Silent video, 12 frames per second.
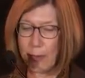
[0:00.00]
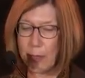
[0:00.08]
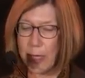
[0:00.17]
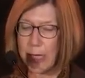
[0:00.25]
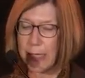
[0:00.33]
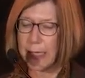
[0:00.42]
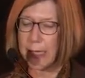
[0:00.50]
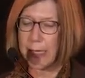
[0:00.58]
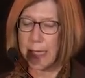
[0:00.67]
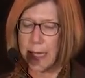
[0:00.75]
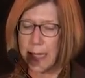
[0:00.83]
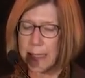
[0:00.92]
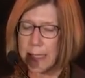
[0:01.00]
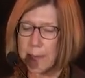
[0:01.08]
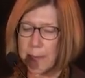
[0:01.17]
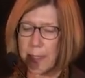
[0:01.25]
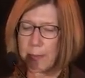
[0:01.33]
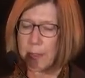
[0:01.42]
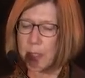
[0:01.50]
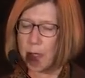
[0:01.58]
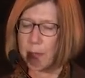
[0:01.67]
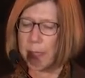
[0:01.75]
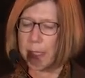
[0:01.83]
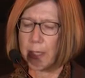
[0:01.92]
We are at the cusp of
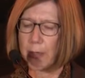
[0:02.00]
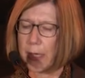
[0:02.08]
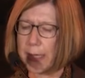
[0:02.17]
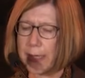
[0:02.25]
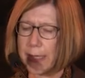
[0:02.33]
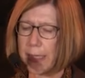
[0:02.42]
so many great